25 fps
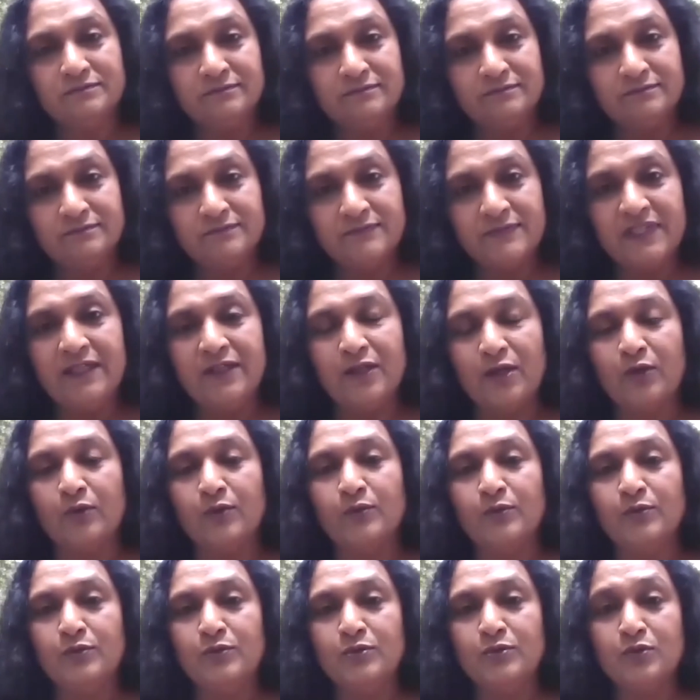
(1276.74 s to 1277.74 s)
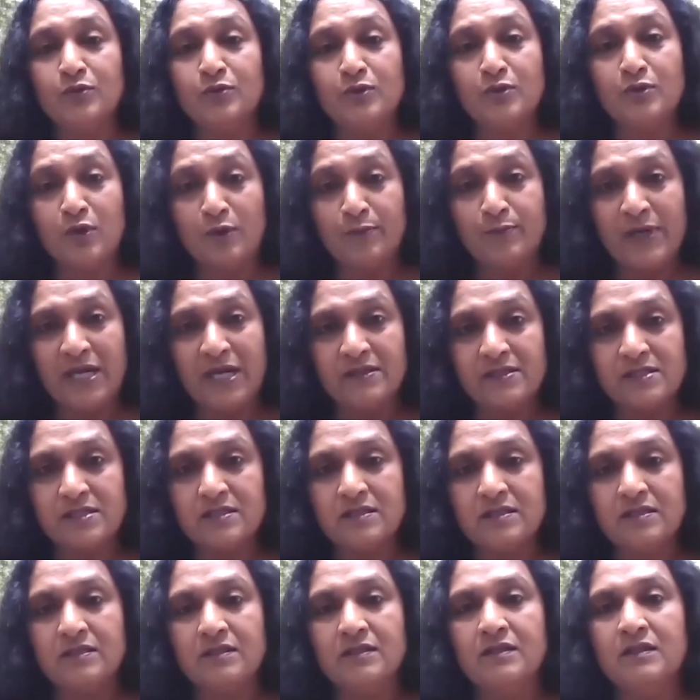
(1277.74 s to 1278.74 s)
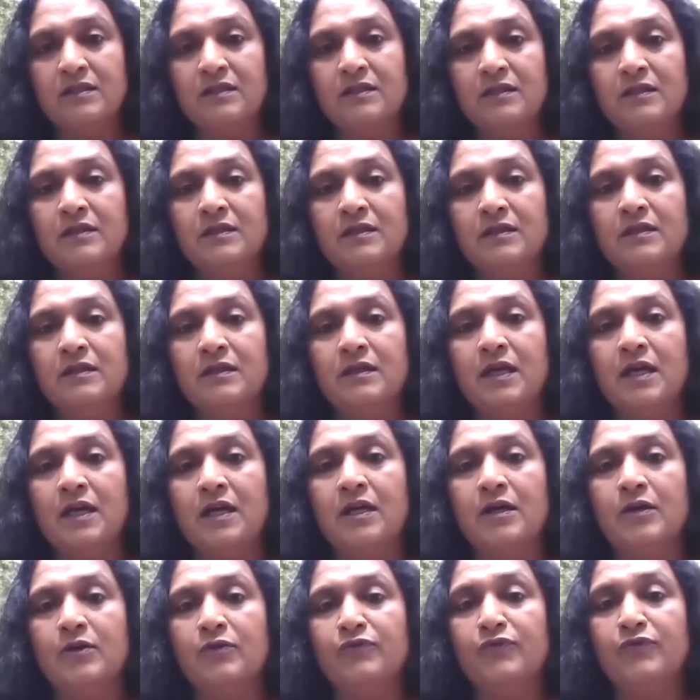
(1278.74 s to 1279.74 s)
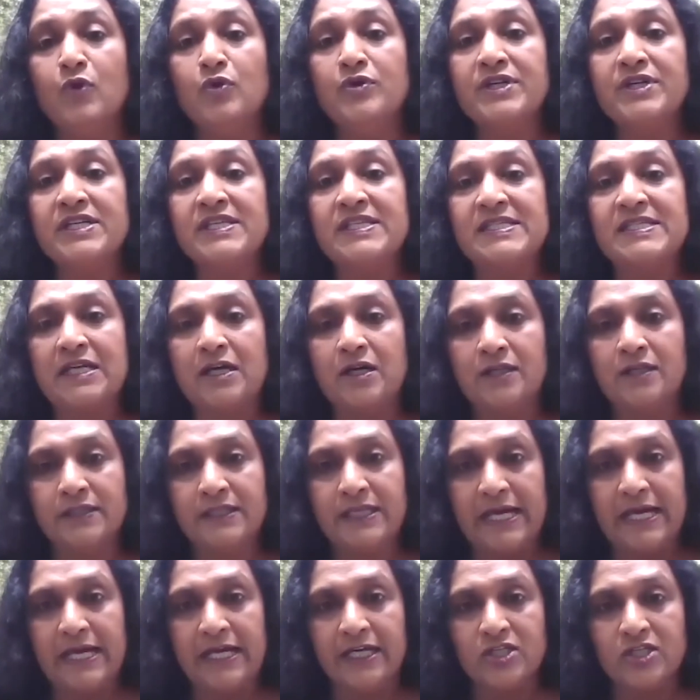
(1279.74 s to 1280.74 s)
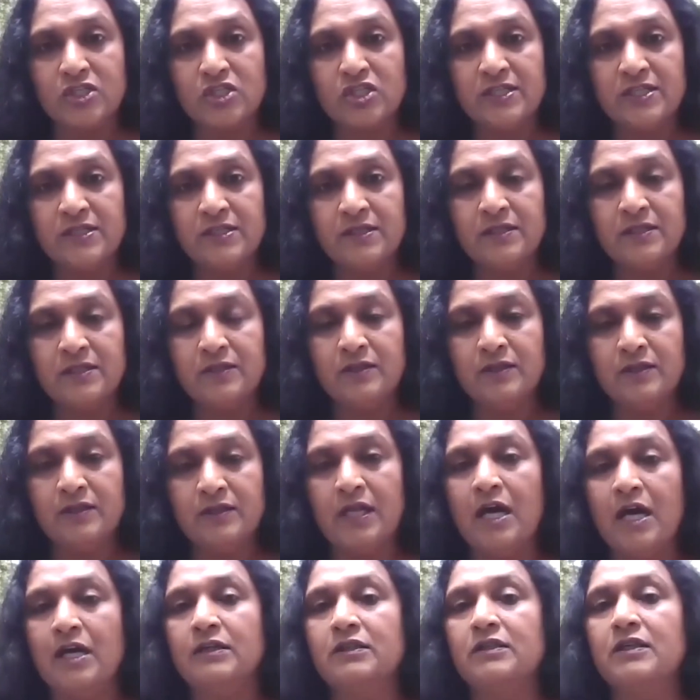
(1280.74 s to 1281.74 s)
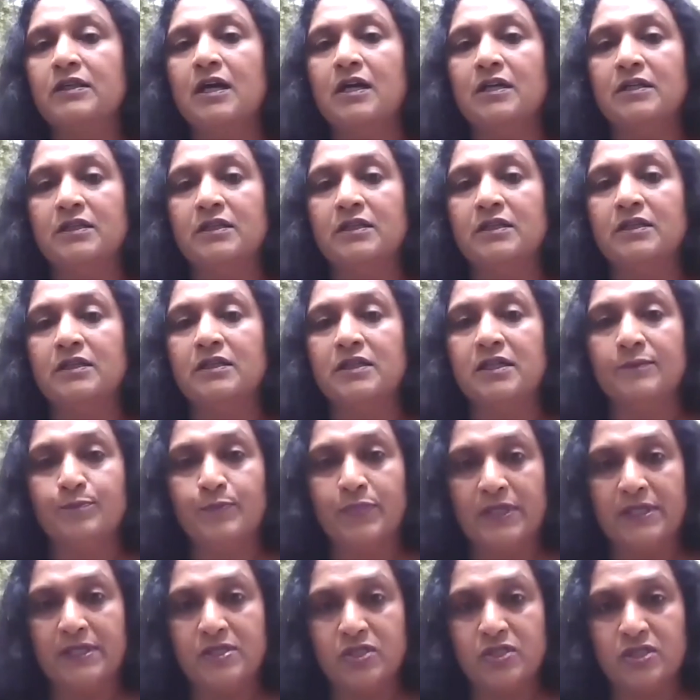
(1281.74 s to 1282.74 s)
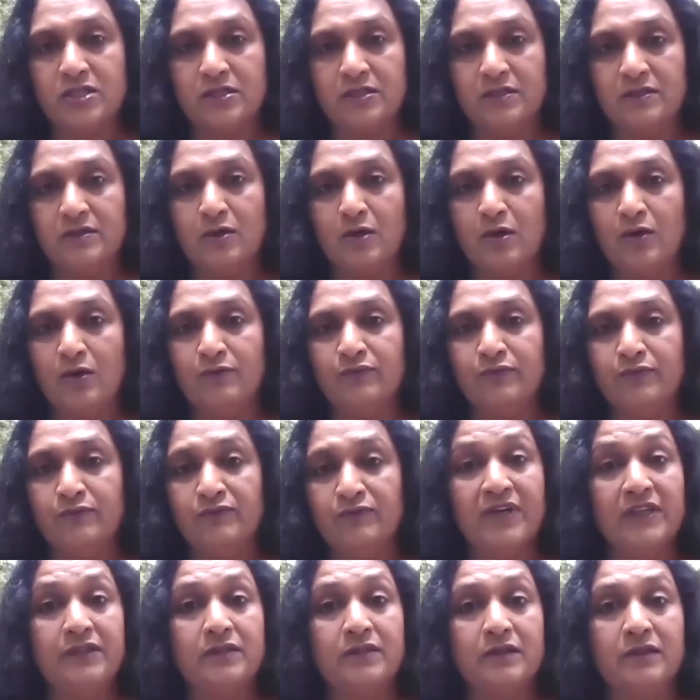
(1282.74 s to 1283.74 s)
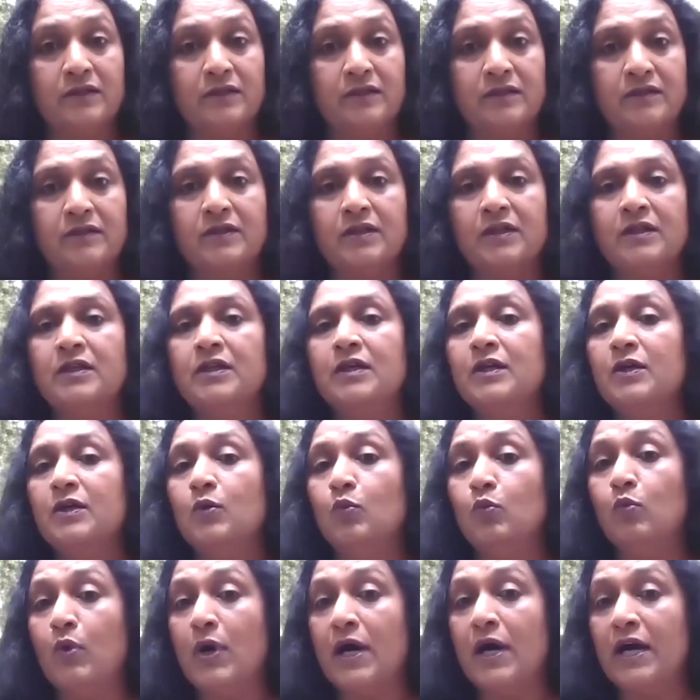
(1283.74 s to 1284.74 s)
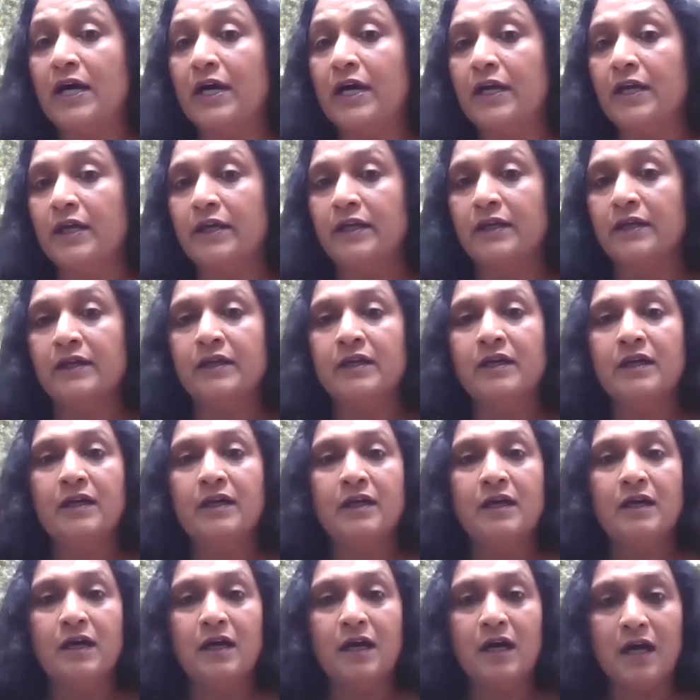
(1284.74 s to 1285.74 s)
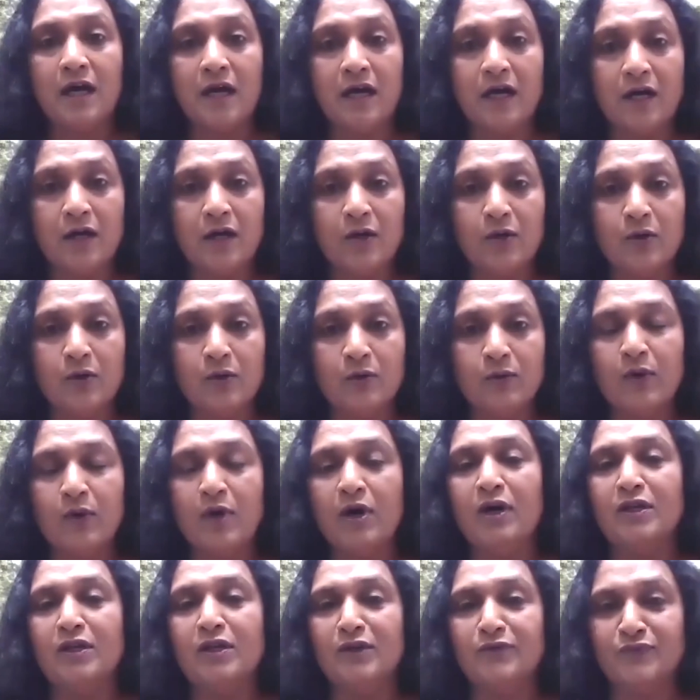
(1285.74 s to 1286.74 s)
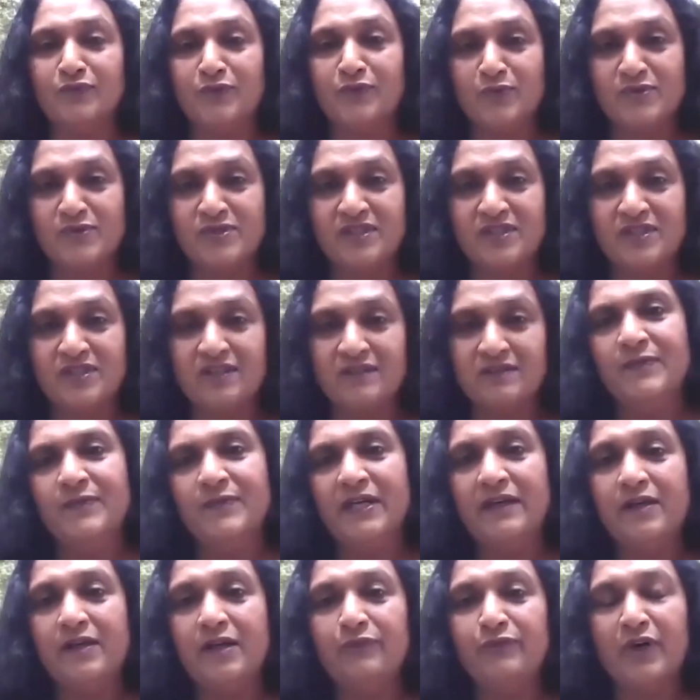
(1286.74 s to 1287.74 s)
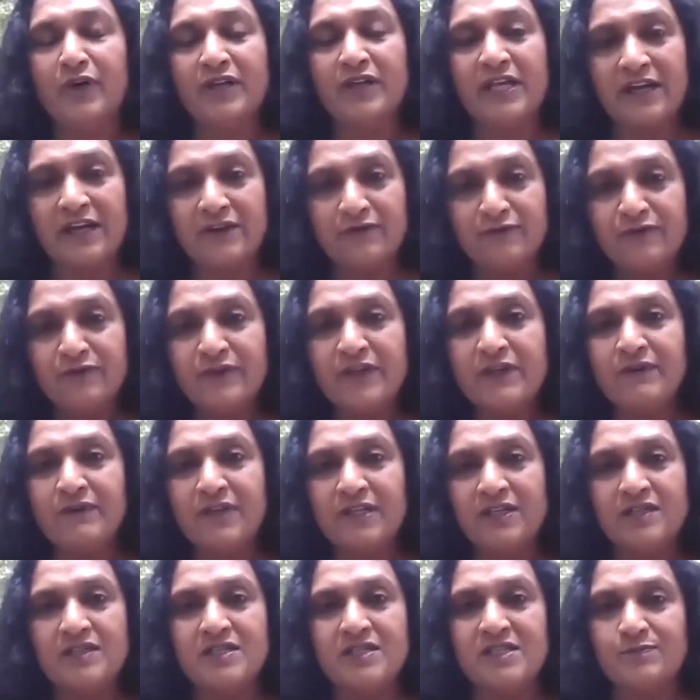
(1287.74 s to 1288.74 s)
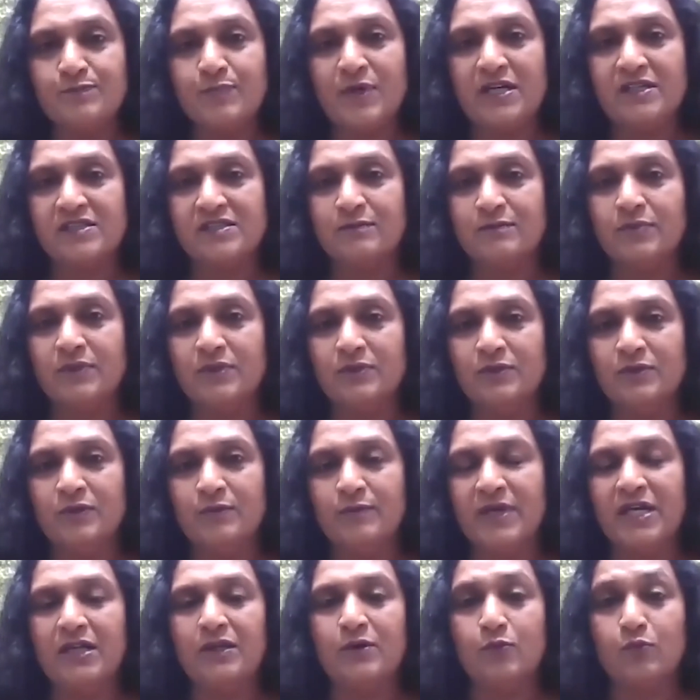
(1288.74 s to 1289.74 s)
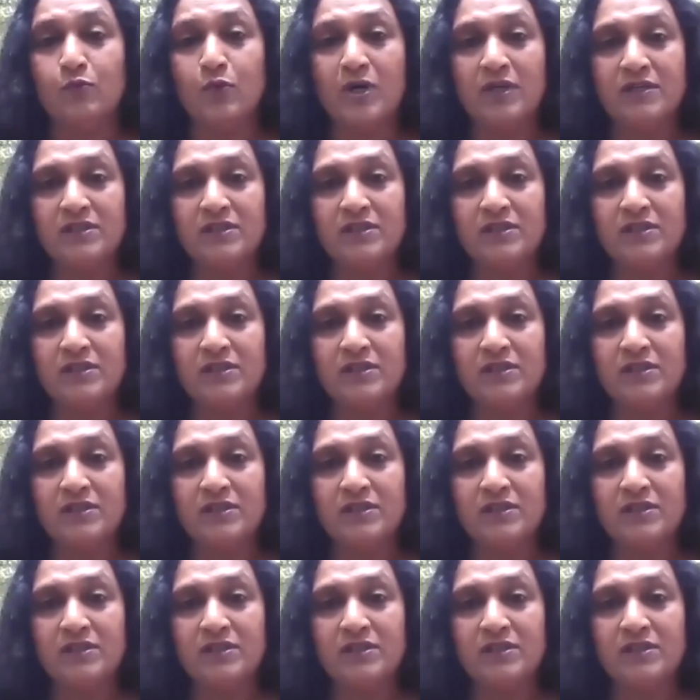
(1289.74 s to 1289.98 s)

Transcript: you know do your best uh, mm-hmm. focus on the action not contemplation of whether, why, how, mm-hmm. all of those things. For mm-hmm. everyone, it is possible, no matter what